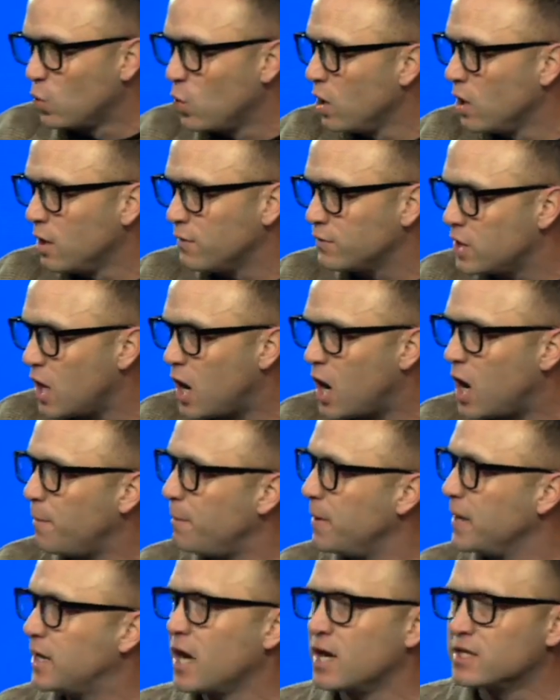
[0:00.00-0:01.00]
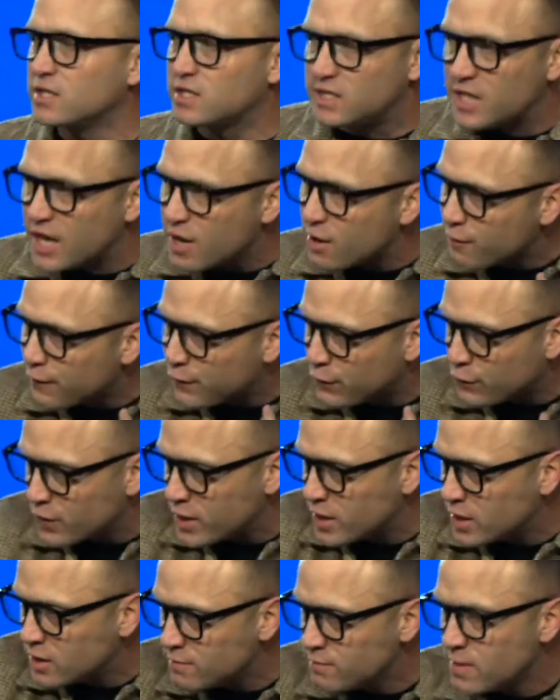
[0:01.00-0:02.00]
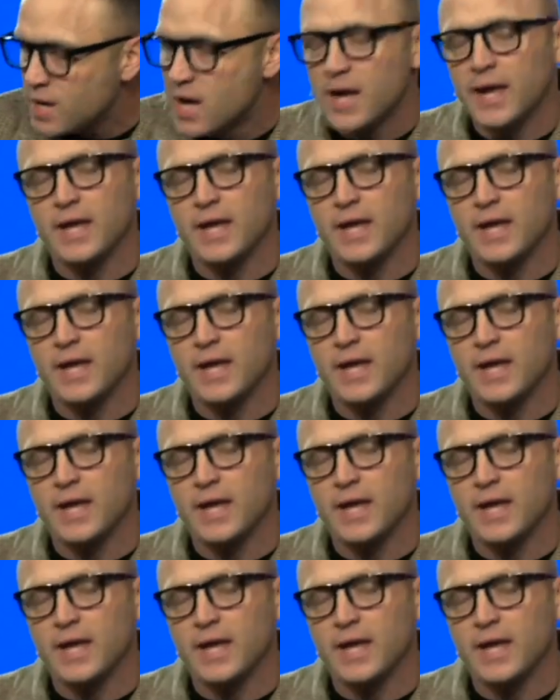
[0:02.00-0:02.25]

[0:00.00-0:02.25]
of the will of God because their freedom